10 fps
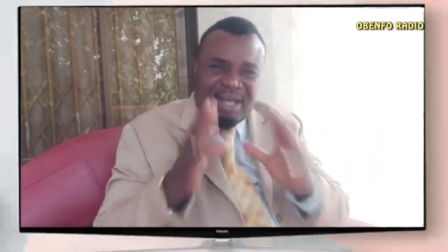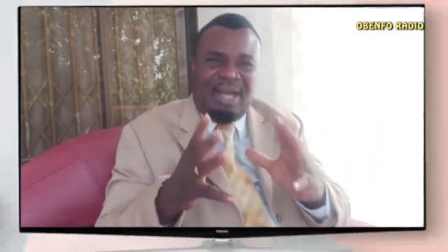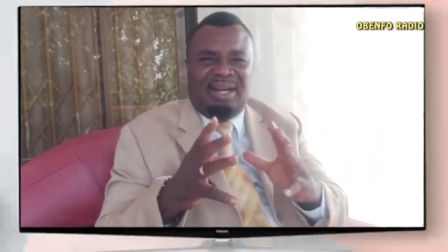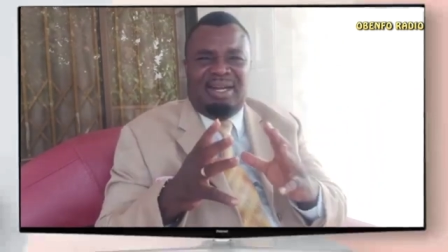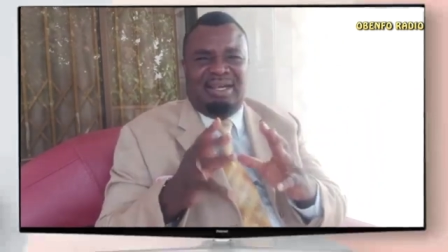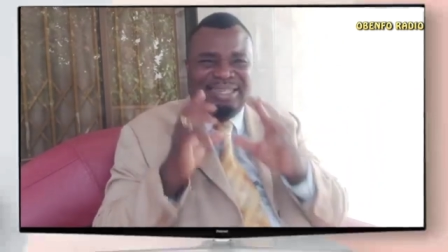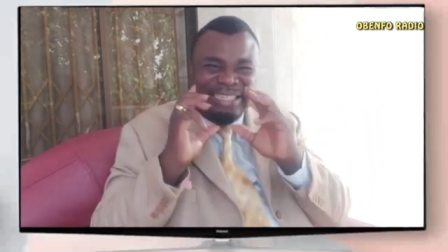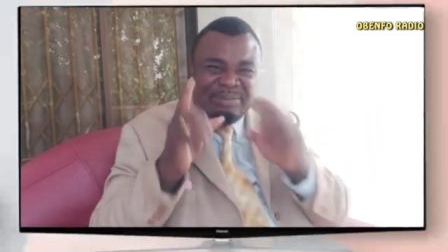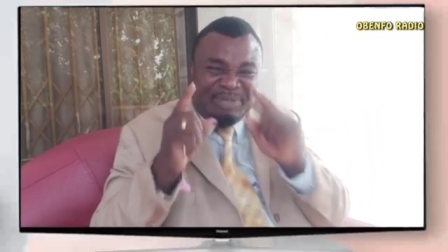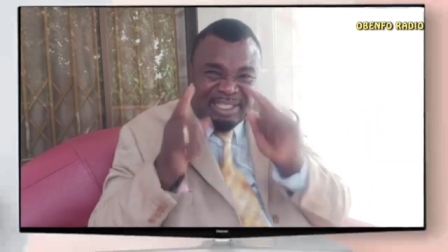Ghana
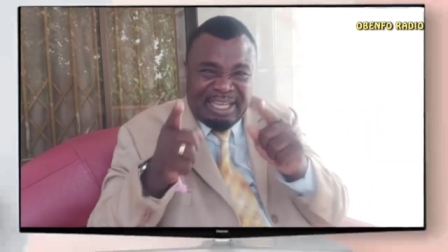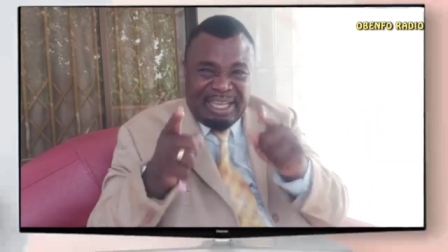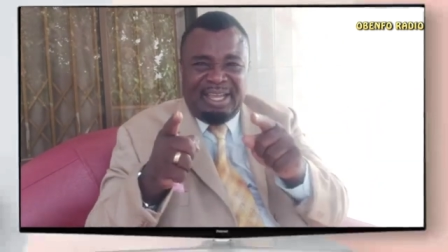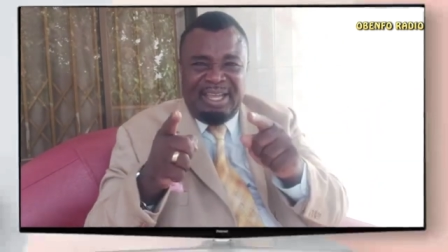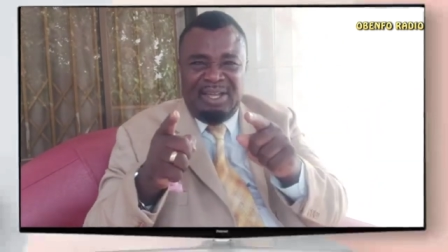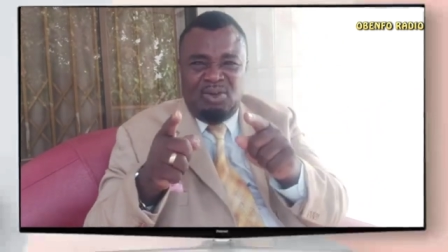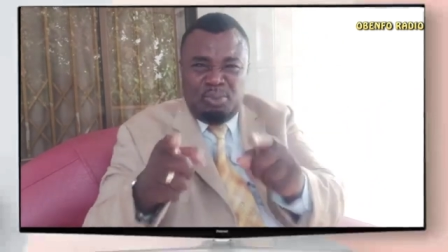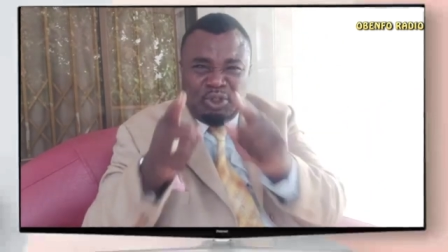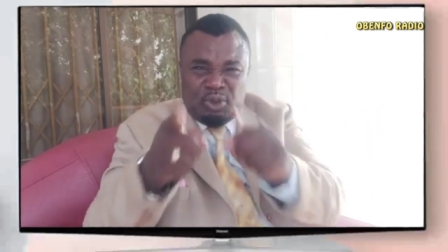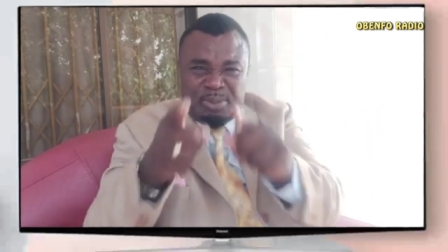Nimse,
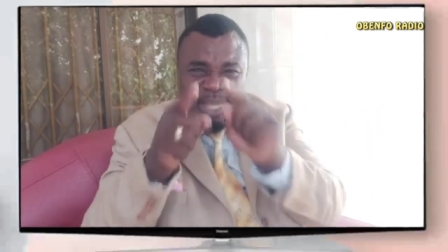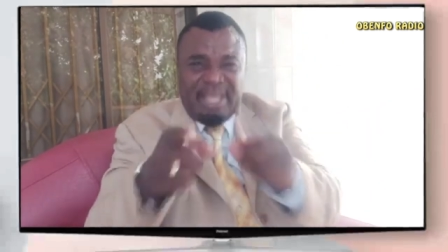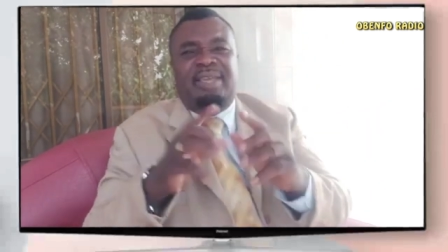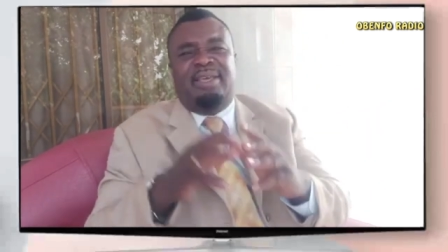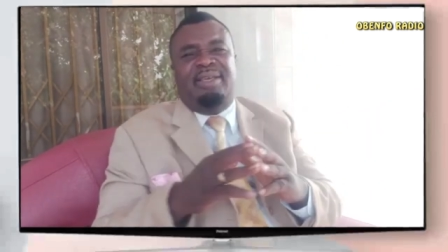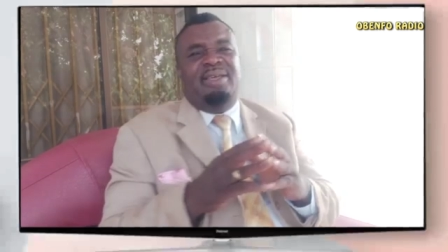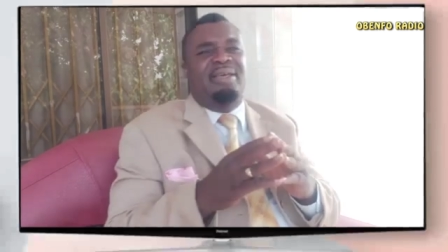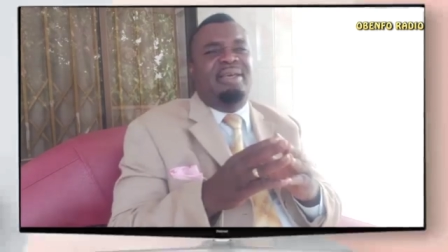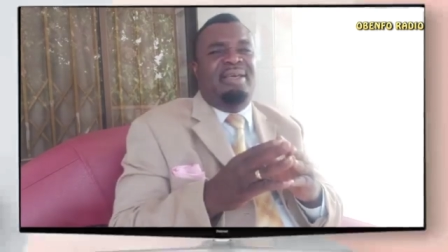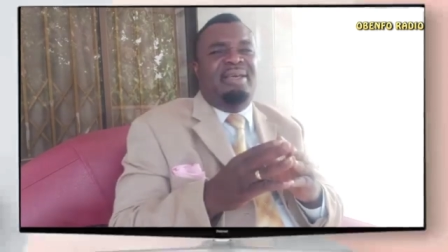which you
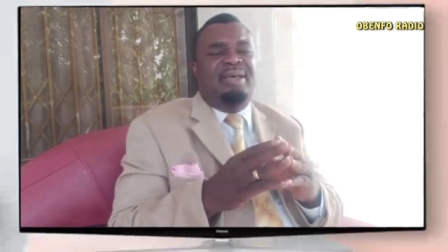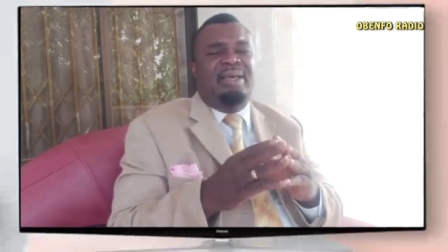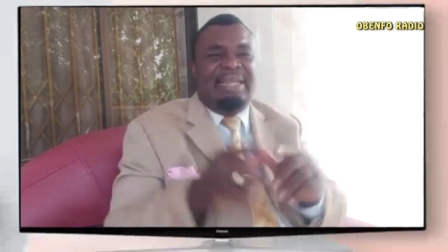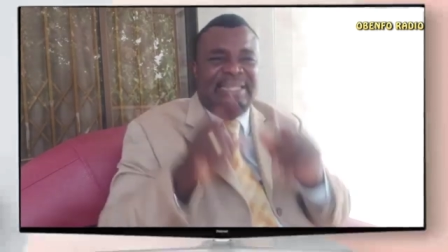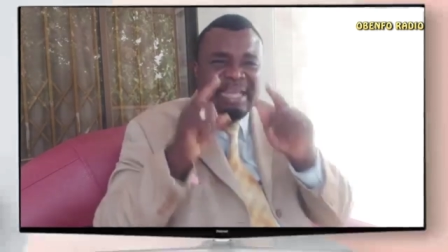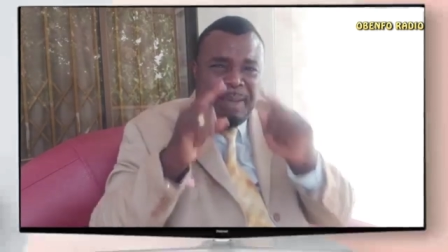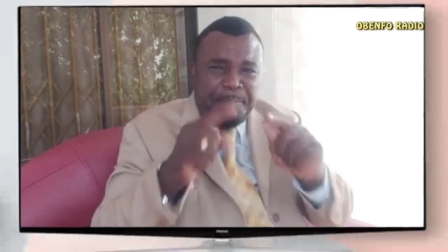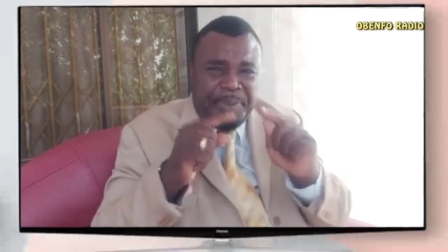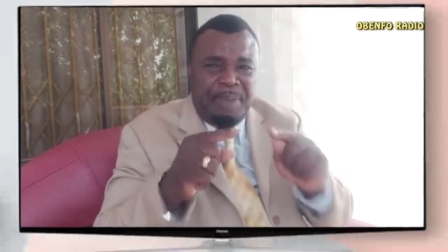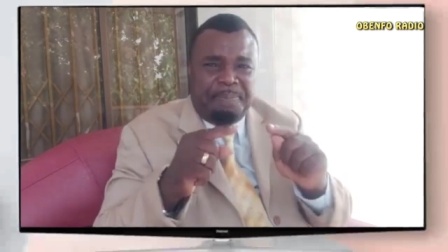may. And
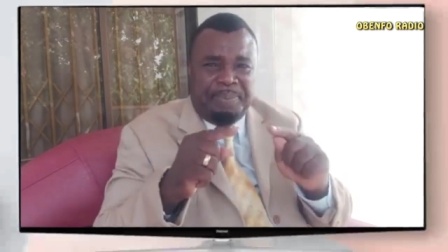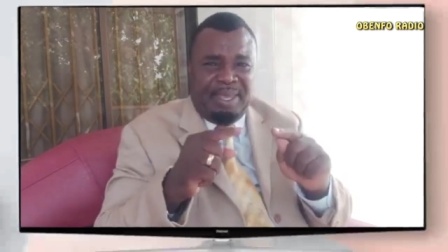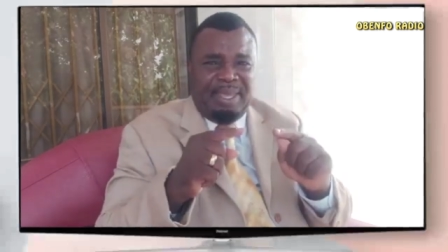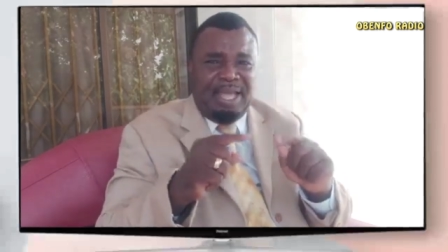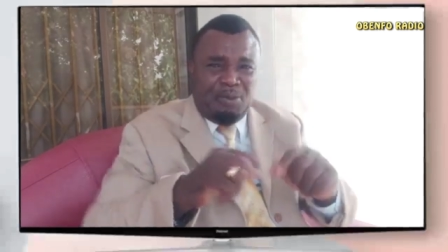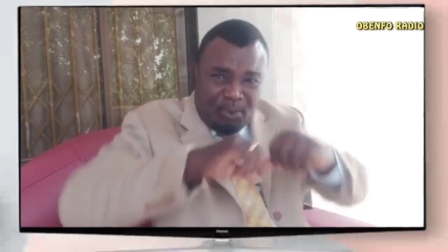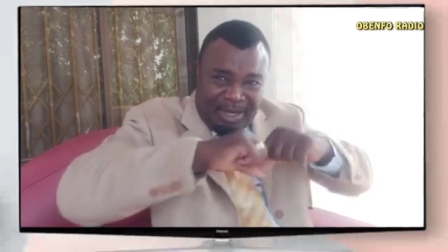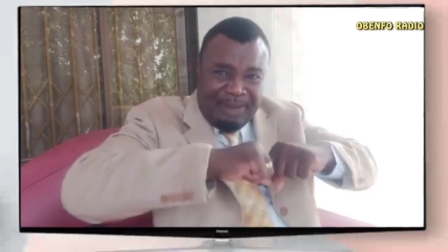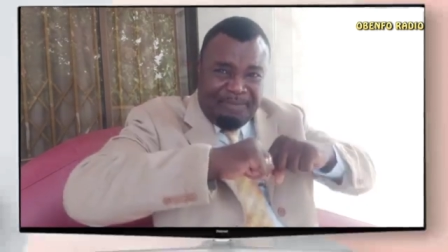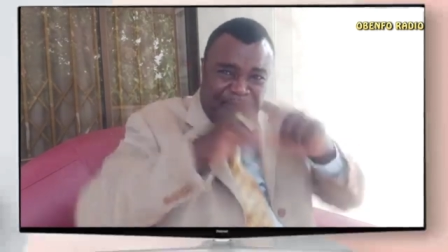MPP, a
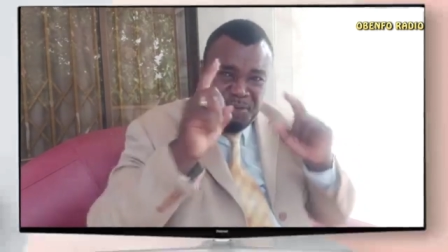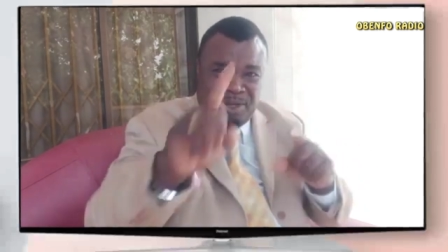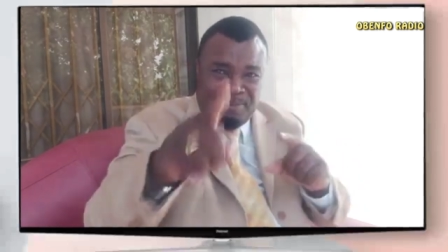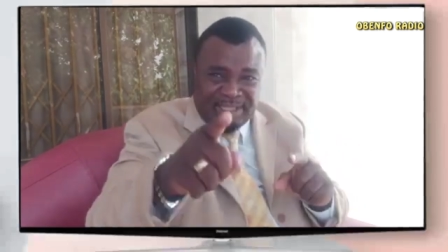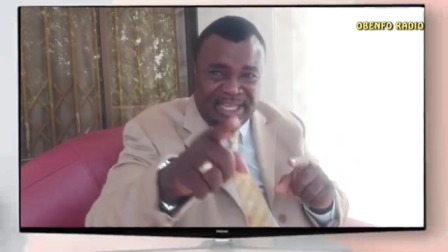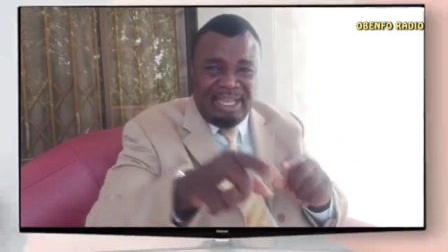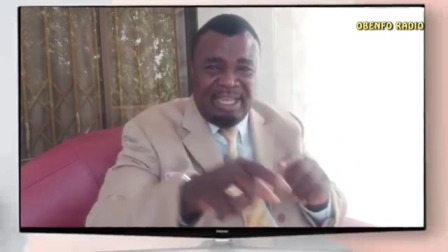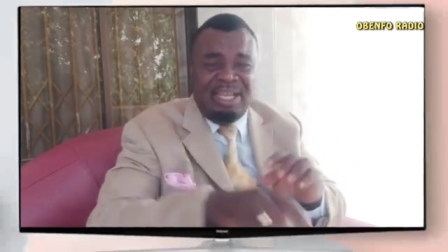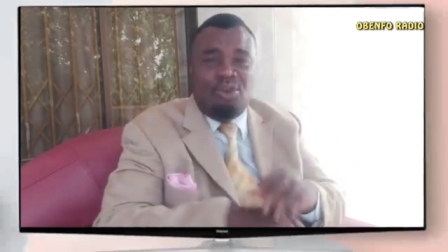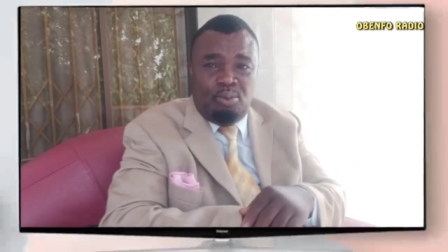good damn phone say,
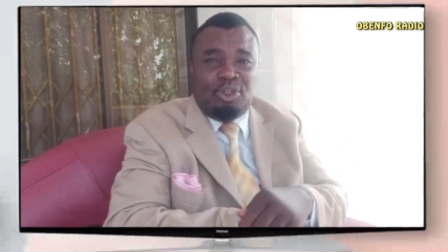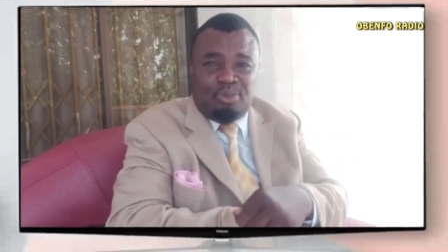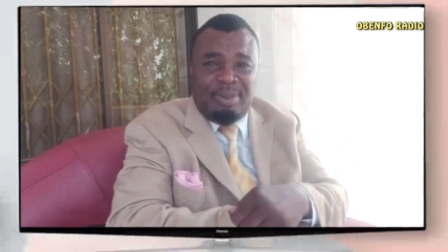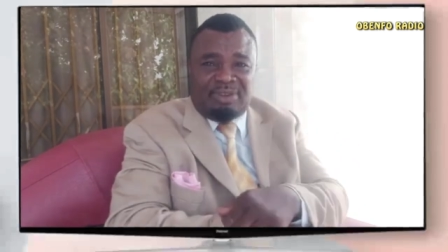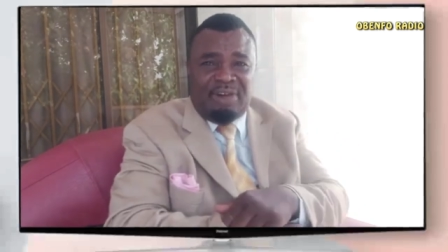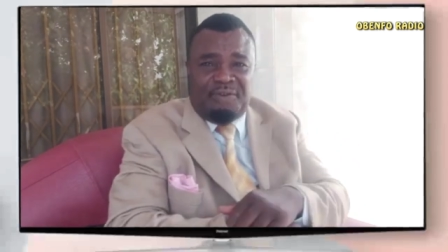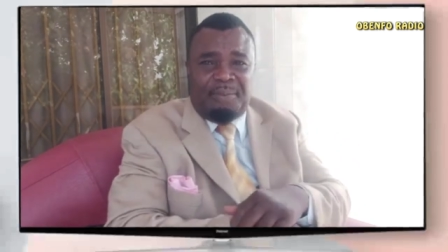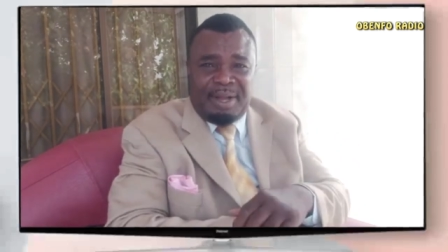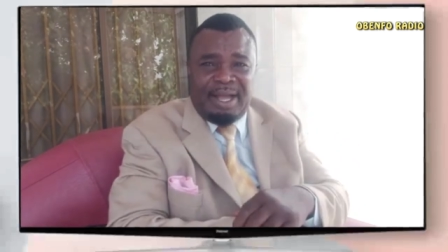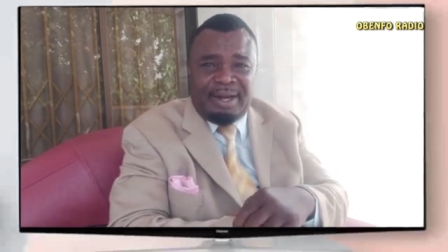which you may
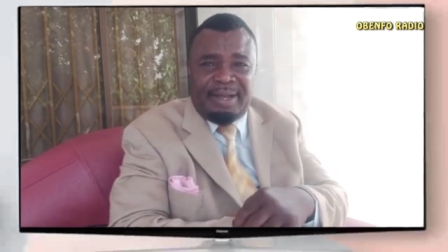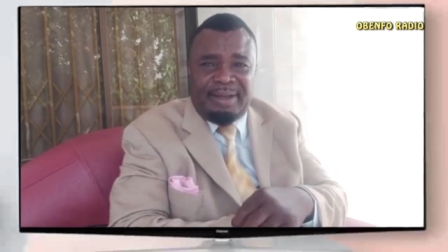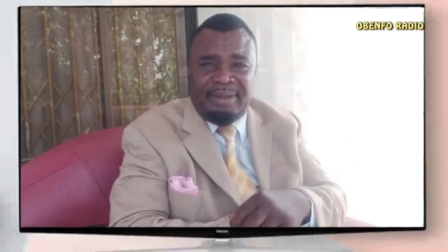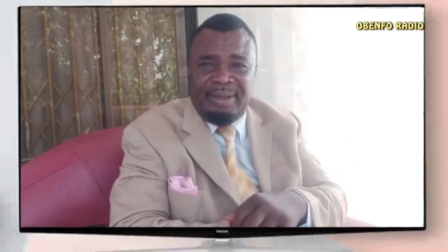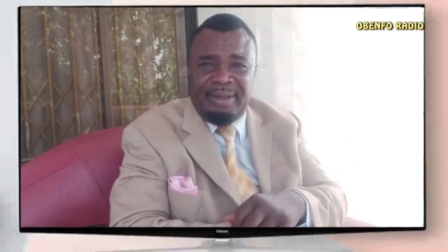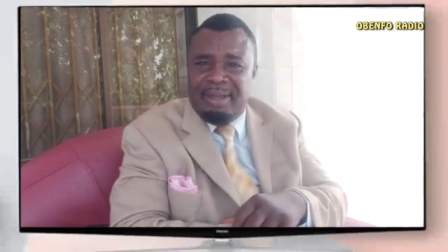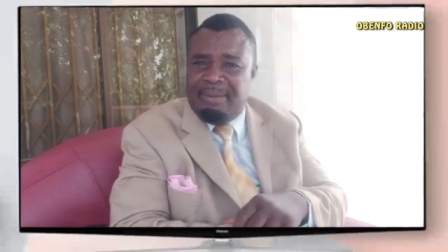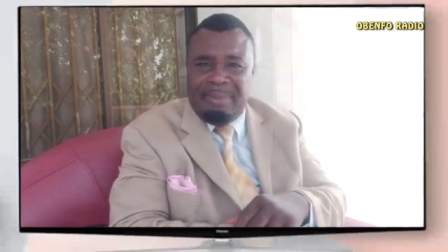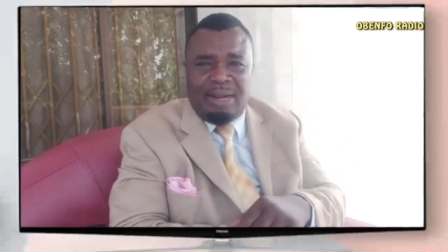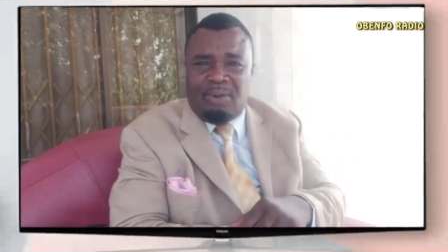transform Ghana.
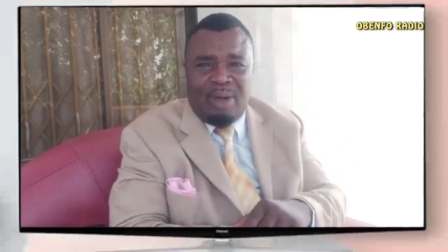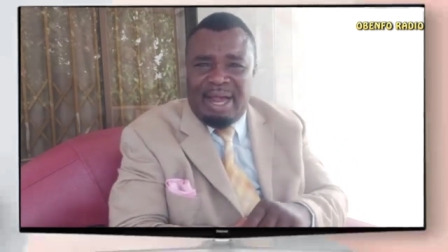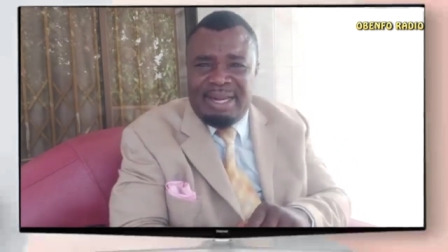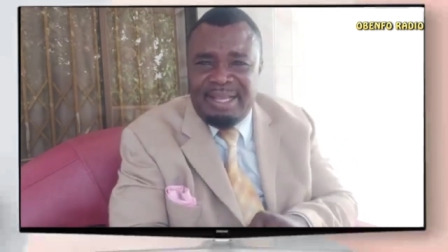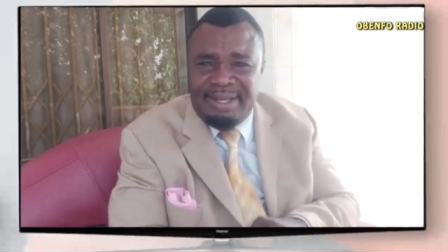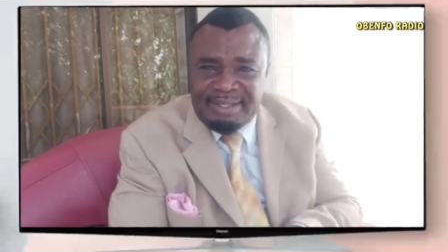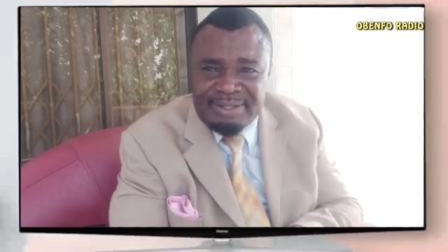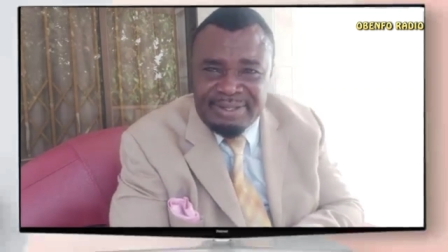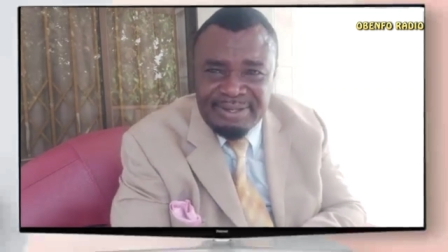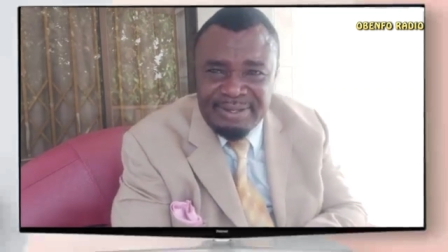But a quan ye
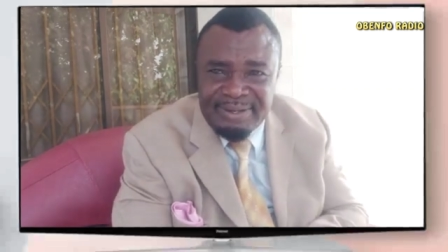easy.